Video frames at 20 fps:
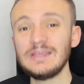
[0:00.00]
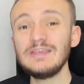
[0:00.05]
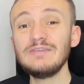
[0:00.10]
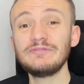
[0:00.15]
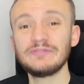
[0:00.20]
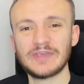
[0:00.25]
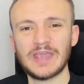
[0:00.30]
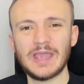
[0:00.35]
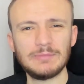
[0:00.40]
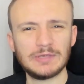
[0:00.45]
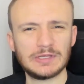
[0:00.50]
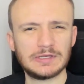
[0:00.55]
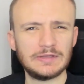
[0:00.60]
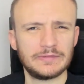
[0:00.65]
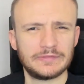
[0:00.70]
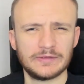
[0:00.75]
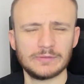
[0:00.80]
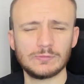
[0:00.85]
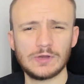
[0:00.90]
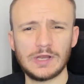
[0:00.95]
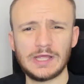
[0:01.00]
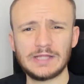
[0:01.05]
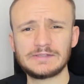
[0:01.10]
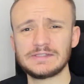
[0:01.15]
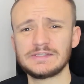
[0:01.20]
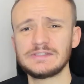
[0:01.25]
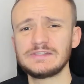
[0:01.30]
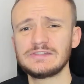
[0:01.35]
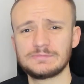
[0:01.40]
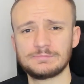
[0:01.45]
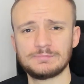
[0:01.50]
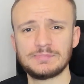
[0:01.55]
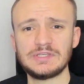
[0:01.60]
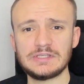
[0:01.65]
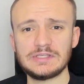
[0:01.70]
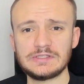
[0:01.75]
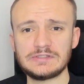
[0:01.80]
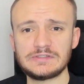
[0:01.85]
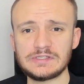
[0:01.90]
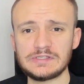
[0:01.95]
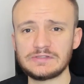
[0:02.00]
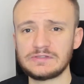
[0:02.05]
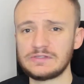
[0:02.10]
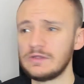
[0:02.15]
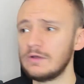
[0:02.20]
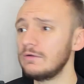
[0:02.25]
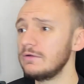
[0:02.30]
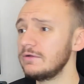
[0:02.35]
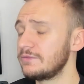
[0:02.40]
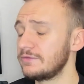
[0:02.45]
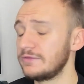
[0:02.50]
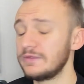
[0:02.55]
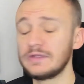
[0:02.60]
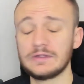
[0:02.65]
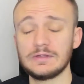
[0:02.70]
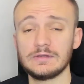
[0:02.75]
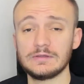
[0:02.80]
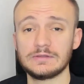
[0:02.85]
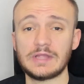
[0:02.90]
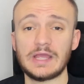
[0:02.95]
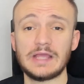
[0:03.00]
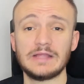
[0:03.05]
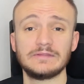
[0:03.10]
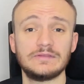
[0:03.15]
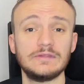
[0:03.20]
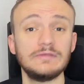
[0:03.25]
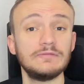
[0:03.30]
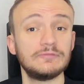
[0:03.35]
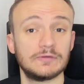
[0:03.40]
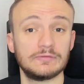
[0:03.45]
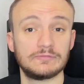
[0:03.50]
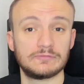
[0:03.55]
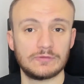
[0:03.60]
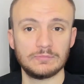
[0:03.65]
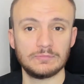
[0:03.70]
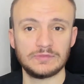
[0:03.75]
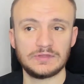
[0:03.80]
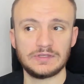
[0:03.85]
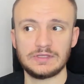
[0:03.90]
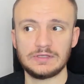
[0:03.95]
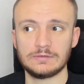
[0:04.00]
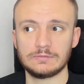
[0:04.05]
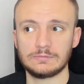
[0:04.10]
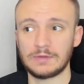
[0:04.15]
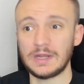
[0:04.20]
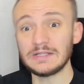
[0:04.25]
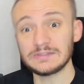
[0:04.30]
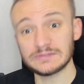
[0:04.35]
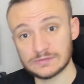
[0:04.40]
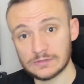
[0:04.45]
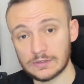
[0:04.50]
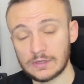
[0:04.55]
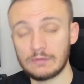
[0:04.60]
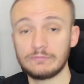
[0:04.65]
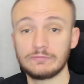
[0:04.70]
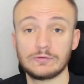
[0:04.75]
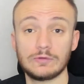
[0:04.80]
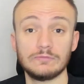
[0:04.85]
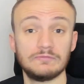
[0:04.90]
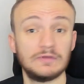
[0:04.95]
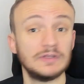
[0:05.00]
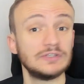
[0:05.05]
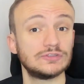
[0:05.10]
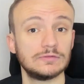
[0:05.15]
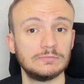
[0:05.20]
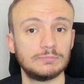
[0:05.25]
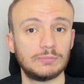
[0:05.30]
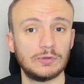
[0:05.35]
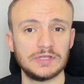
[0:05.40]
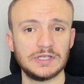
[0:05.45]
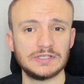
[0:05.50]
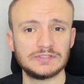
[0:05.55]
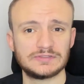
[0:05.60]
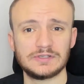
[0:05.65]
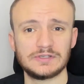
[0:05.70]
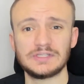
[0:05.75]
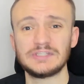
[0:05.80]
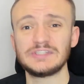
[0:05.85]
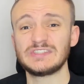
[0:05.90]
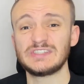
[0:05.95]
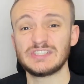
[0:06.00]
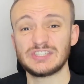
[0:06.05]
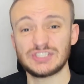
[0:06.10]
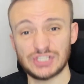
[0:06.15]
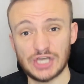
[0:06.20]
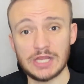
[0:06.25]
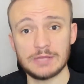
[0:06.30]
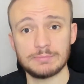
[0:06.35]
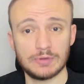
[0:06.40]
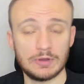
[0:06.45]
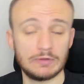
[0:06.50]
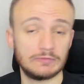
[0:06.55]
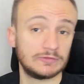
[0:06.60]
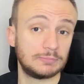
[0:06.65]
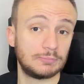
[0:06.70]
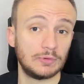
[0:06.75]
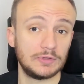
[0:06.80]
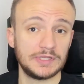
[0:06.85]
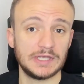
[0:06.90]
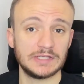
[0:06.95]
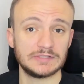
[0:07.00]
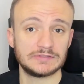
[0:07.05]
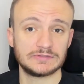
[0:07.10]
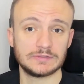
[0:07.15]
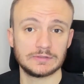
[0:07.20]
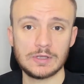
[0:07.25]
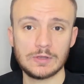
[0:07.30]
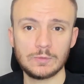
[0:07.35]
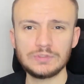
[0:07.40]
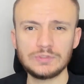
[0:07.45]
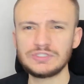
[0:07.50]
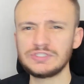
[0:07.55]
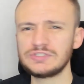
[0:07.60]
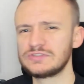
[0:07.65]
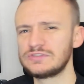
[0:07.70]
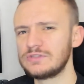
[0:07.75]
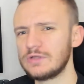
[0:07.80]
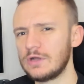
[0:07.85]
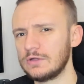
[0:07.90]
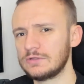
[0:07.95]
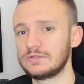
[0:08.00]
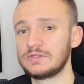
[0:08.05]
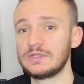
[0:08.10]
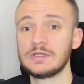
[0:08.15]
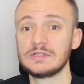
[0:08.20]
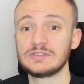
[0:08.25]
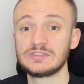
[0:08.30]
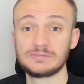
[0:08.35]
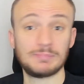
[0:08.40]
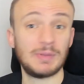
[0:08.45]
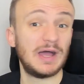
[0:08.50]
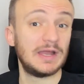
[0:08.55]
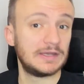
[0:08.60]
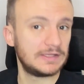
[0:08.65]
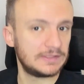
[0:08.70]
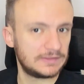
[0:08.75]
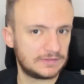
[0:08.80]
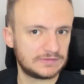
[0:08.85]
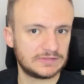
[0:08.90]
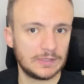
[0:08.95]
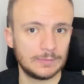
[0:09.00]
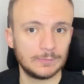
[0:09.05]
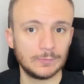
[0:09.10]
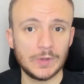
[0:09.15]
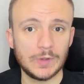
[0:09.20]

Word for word: If chemically thermolite is PET, the only thing that differ from the rest of conventional polyester is the shape of the polyester, which is not spun the same